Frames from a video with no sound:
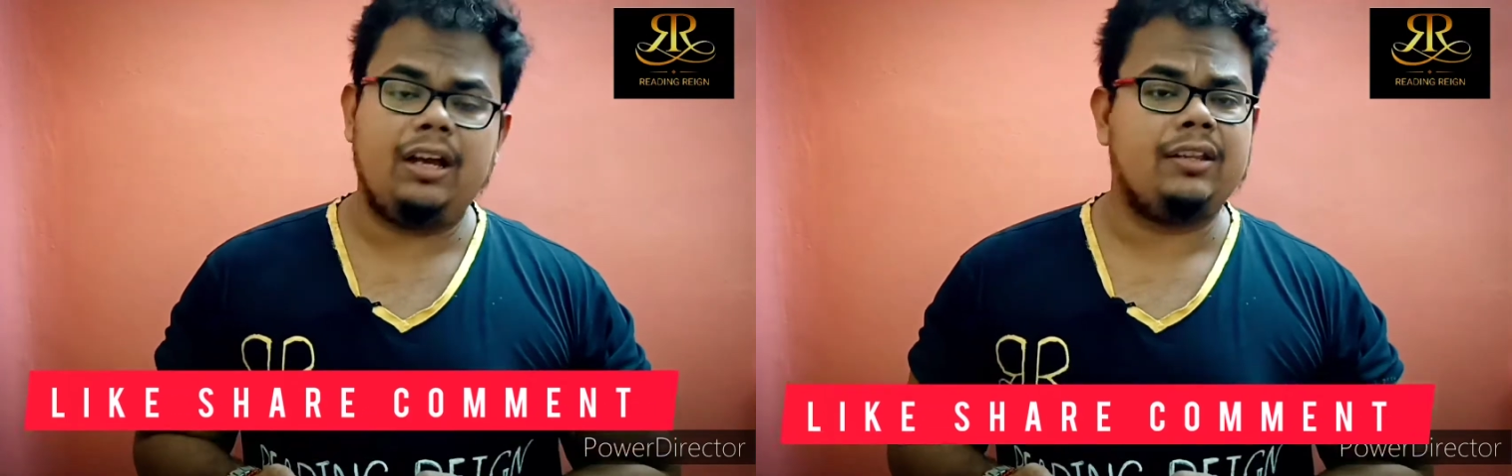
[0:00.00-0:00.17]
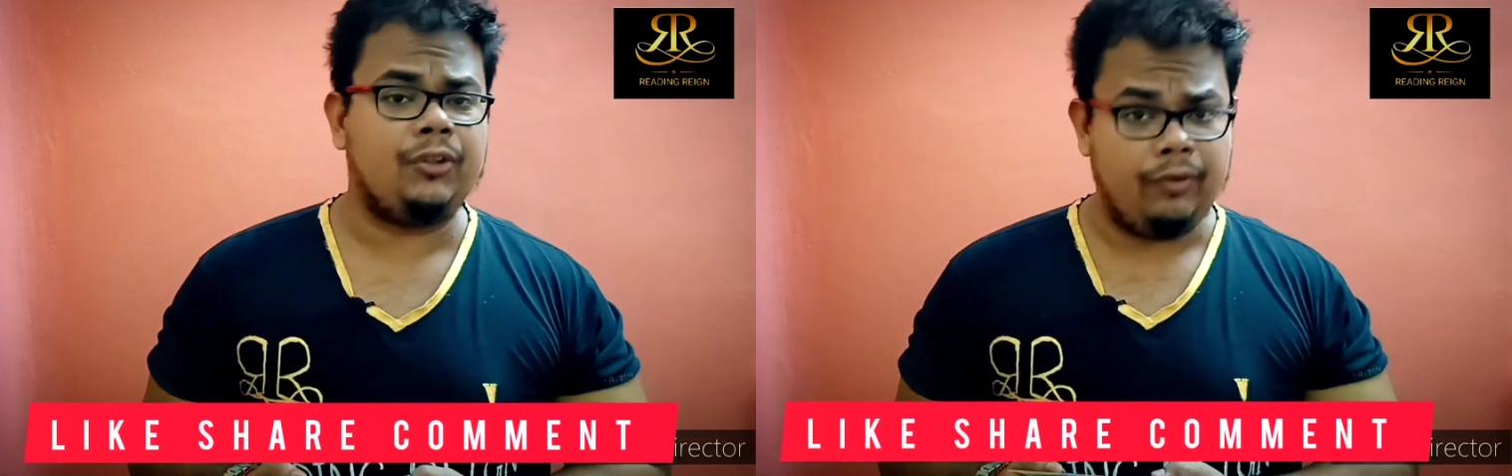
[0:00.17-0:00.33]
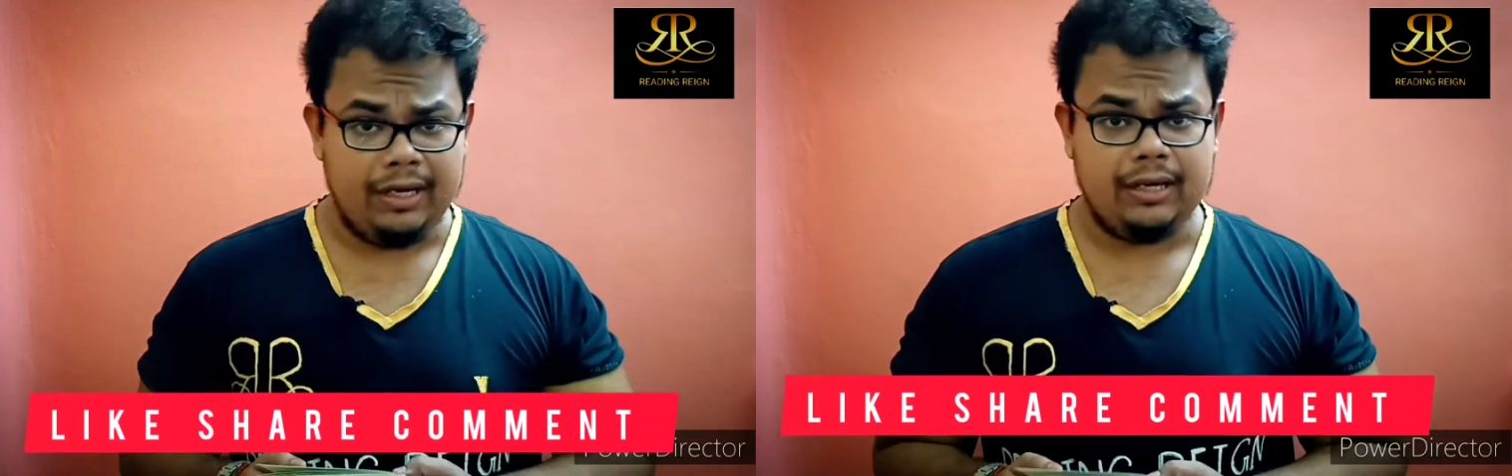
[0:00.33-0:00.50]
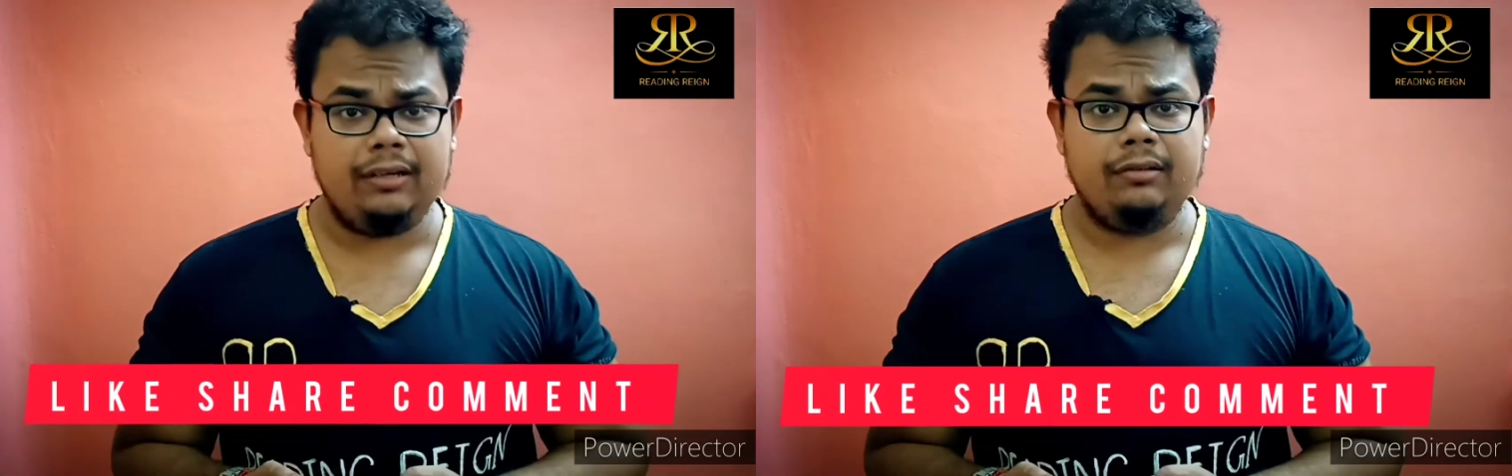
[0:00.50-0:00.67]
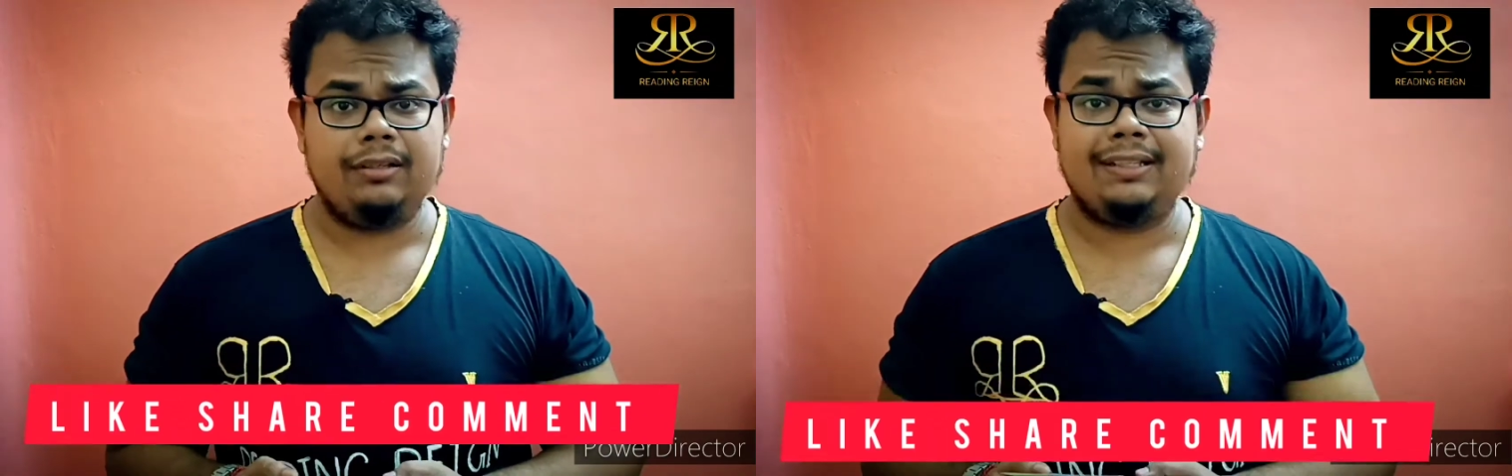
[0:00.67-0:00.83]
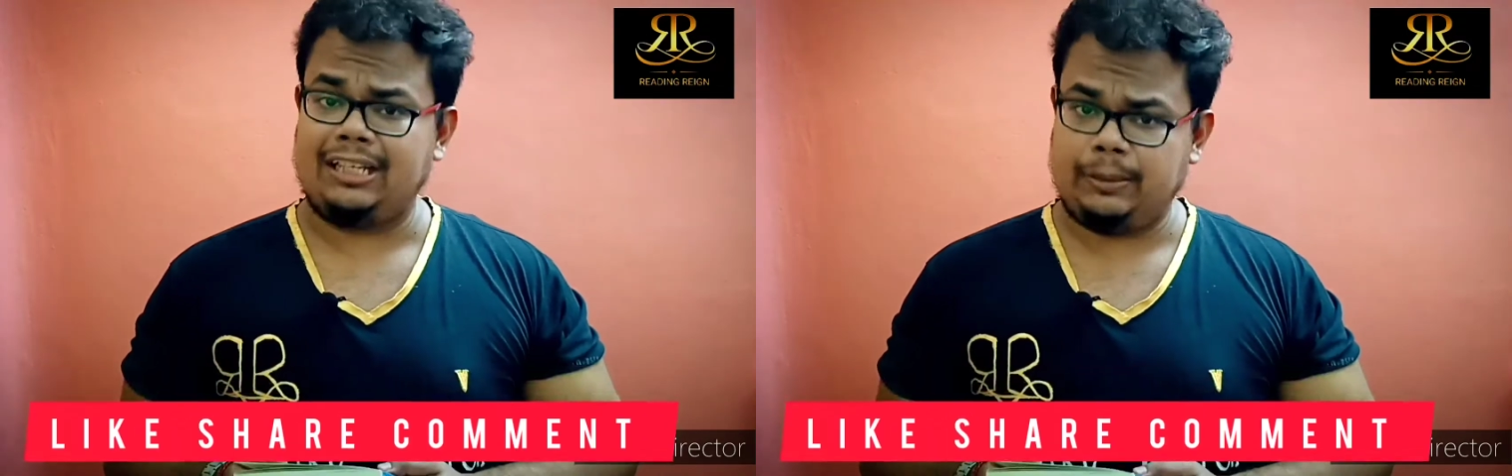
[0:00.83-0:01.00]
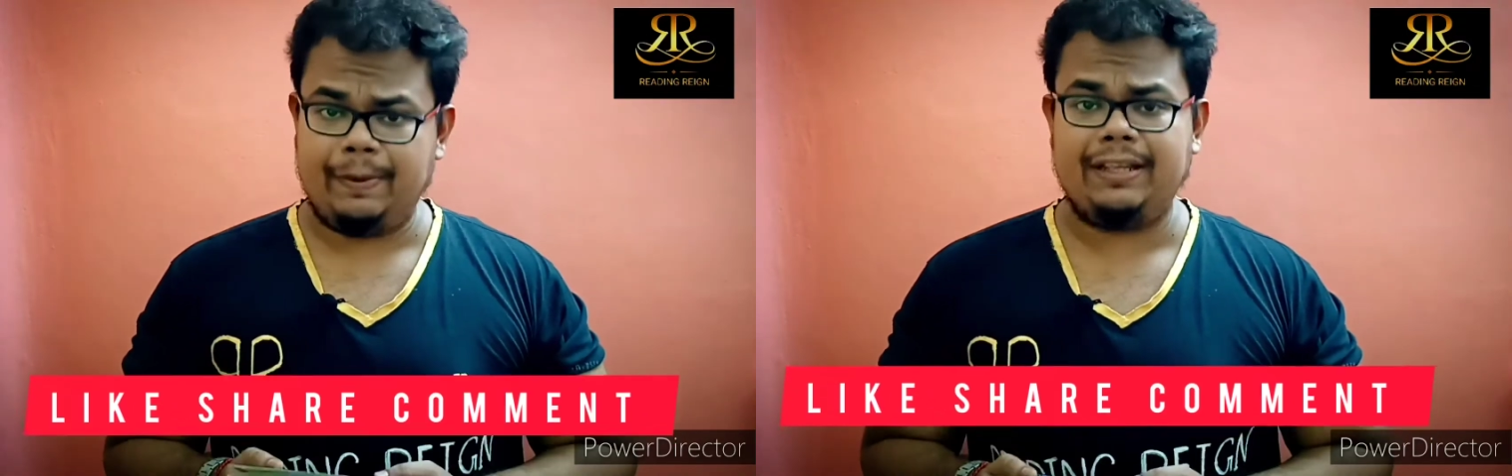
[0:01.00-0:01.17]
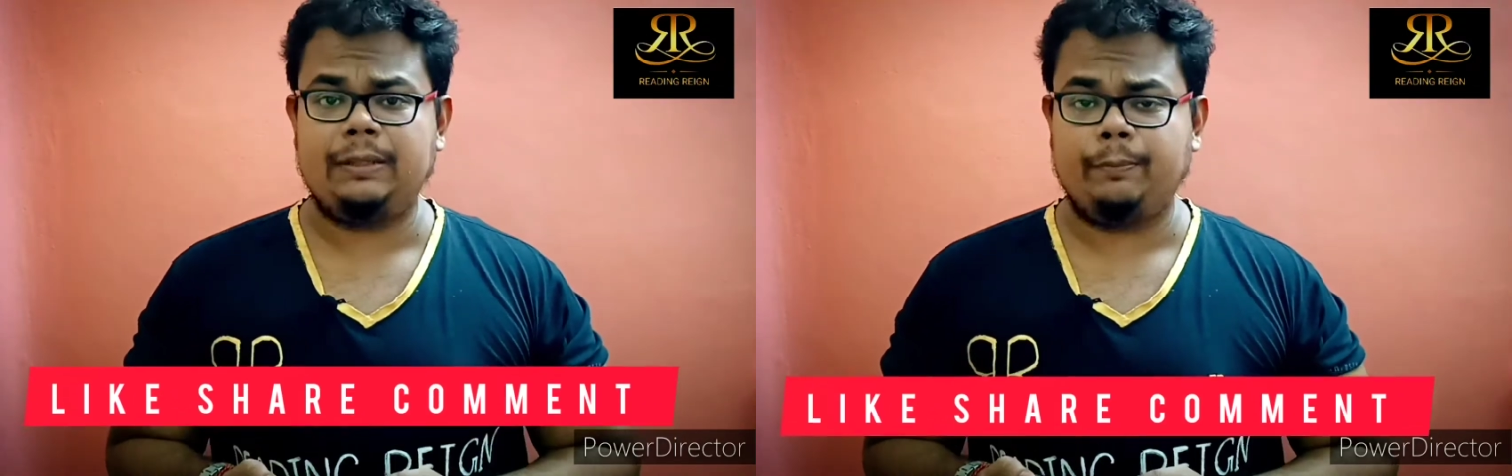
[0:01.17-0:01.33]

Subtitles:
thriller, suspense